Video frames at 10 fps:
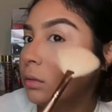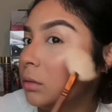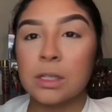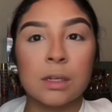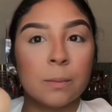
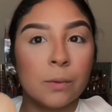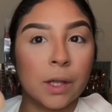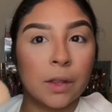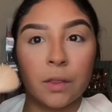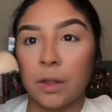It's gonna
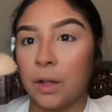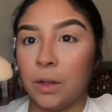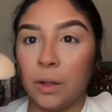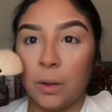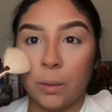bring the
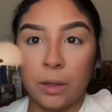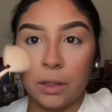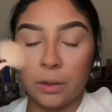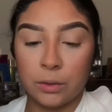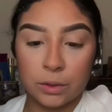glow a
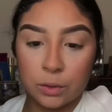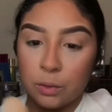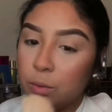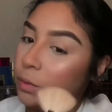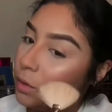little
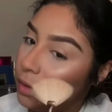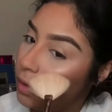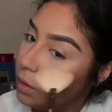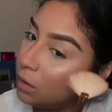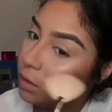to
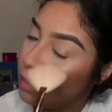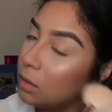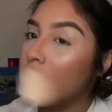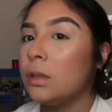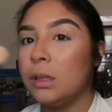
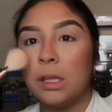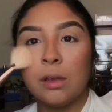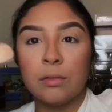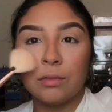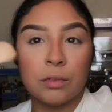
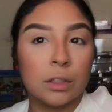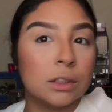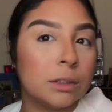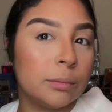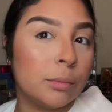the
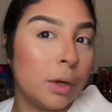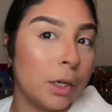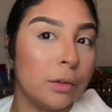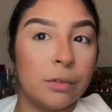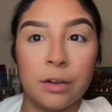front
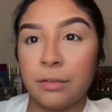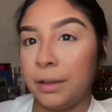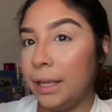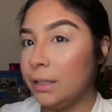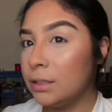part of our
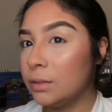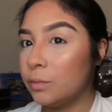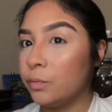face.